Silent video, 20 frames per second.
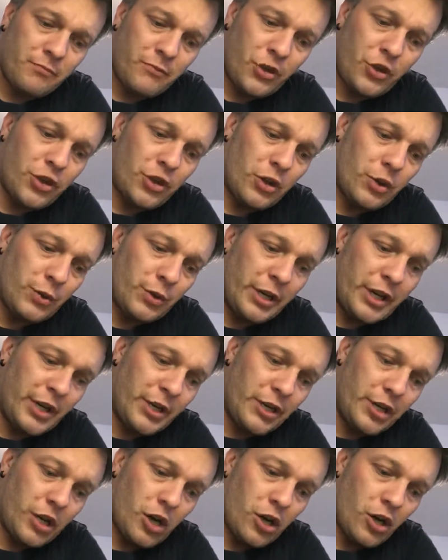You don't
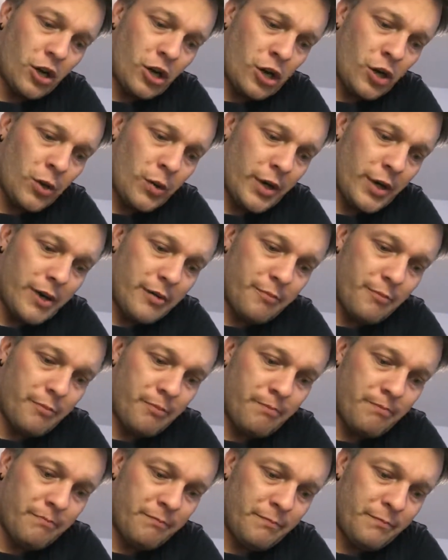need to go
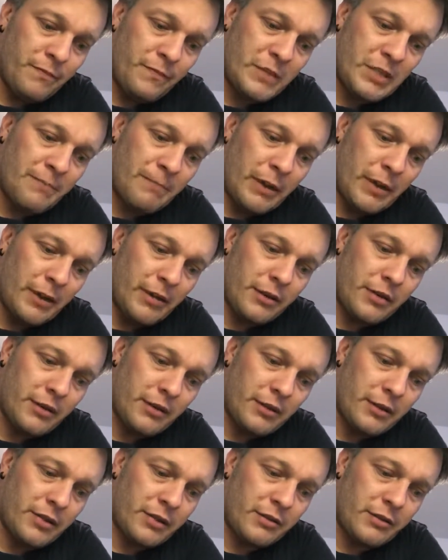and
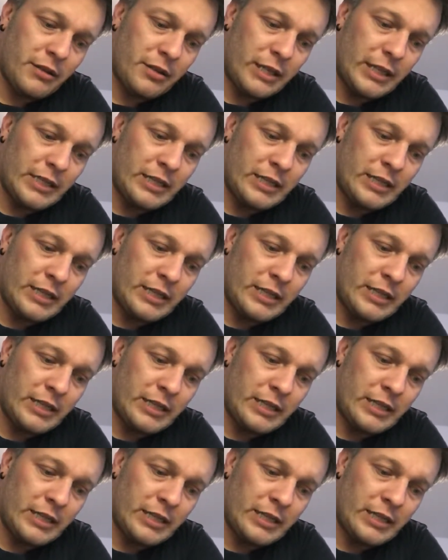spend a